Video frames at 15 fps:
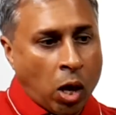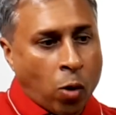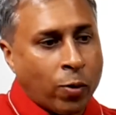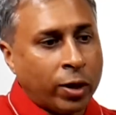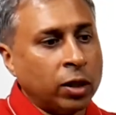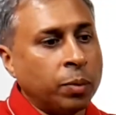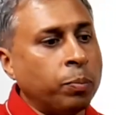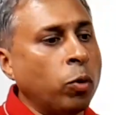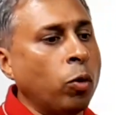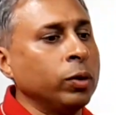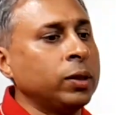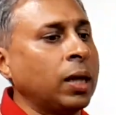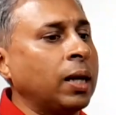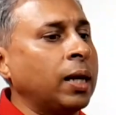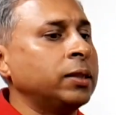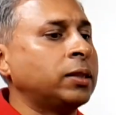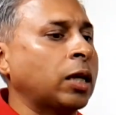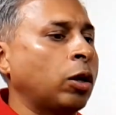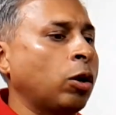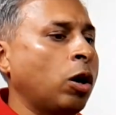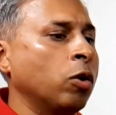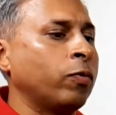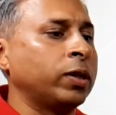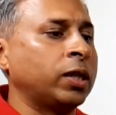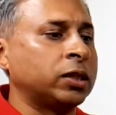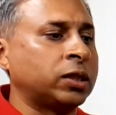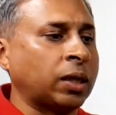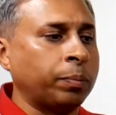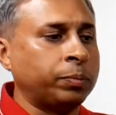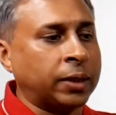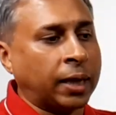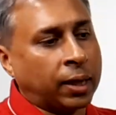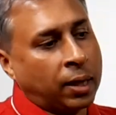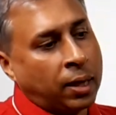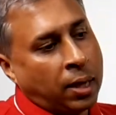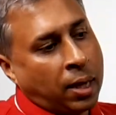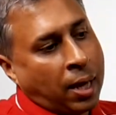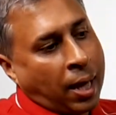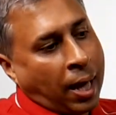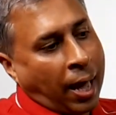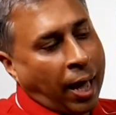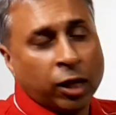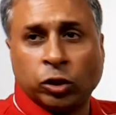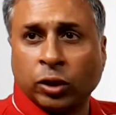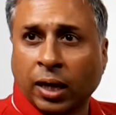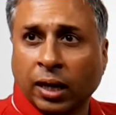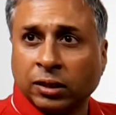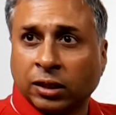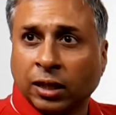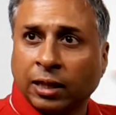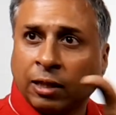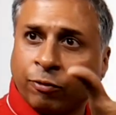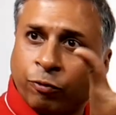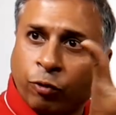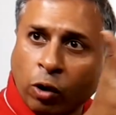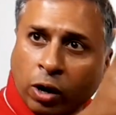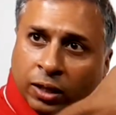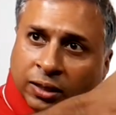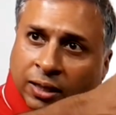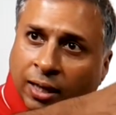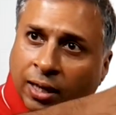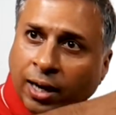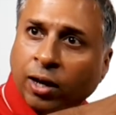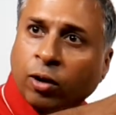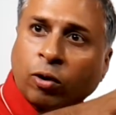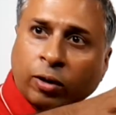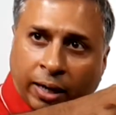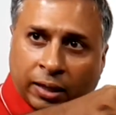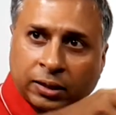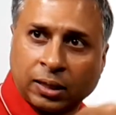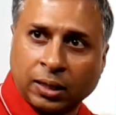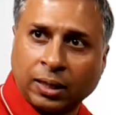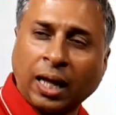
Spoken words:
When you move the lens along with the subject, as you can see, the focusing ring rotates.